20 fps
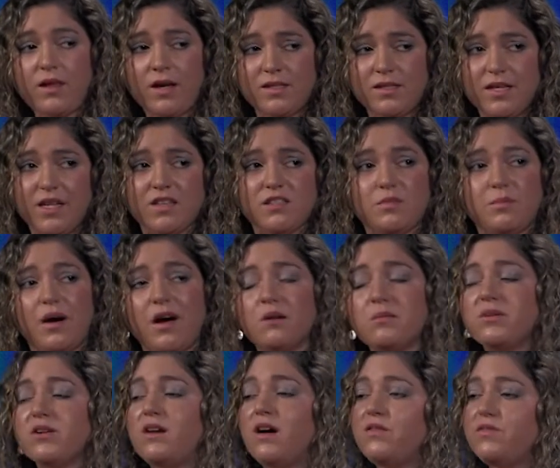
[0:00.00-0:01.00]
Santa
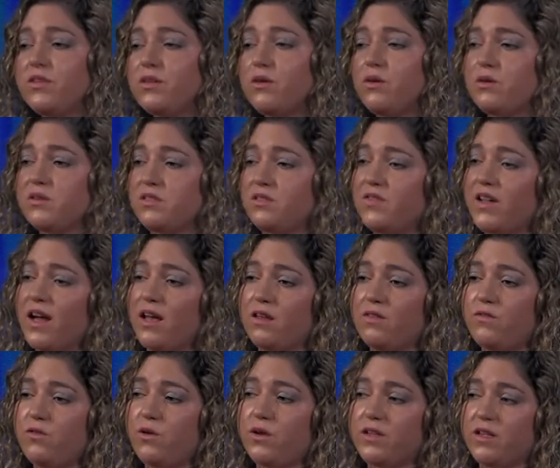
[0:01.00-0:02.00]
Barbara off the coast of
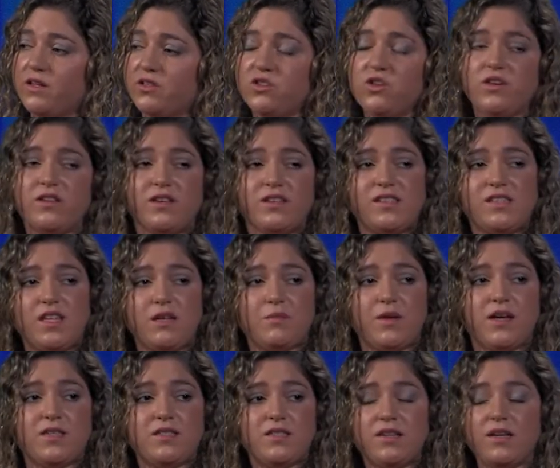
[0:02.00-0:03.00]
California took the same
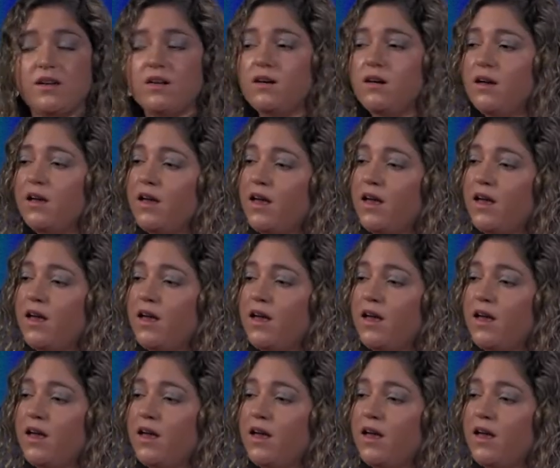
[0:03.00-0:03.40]
idea,